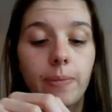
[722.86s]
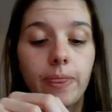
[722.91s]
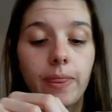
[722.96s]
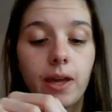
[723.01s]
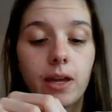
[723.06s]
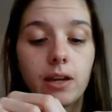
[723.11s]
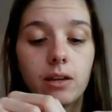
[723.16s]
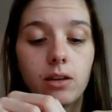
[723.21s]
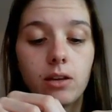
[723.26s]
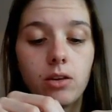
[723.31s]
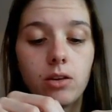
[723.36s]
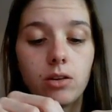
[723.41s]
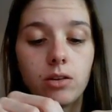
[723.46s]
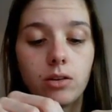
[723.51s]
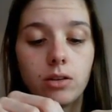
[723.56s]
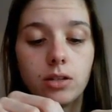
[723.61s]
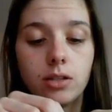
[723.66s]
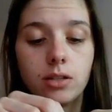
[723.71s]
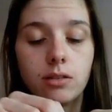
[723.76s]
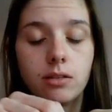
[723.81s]
and I
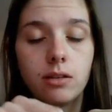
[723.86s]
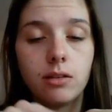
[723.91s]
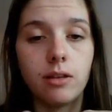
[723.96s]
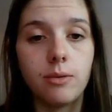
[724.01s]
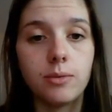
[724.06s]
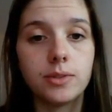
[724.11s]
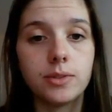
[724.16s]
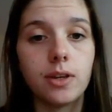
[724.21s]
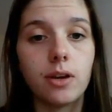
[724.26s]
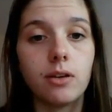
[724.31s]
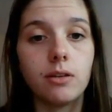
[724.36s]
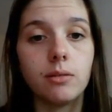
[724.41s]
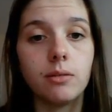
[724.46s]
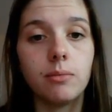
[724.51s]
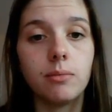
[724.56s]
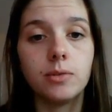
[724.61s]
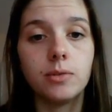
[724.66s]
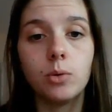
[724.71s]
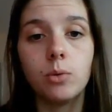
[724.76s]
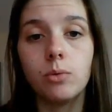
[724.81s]
heard that
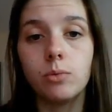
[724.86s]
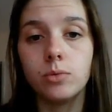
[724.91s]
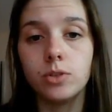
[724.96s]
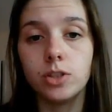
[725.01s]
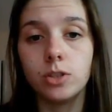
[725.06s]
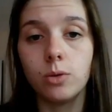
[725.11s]
someone was